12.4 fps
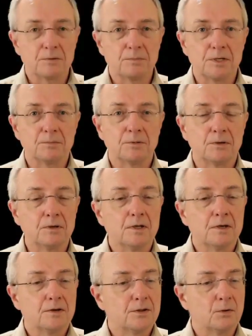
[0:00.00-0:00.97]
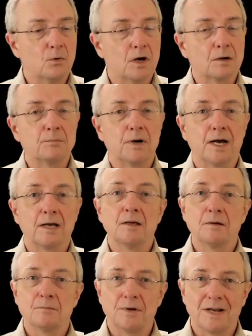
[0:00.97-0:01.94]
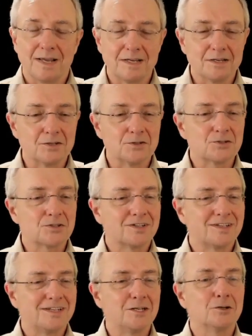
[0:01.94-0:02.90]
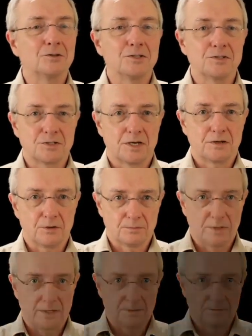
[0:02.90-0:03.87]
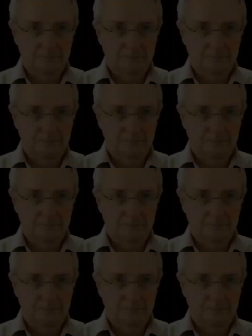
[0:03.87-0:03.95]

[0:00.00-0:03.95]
by the people that want by, but is eagerly sought out by them.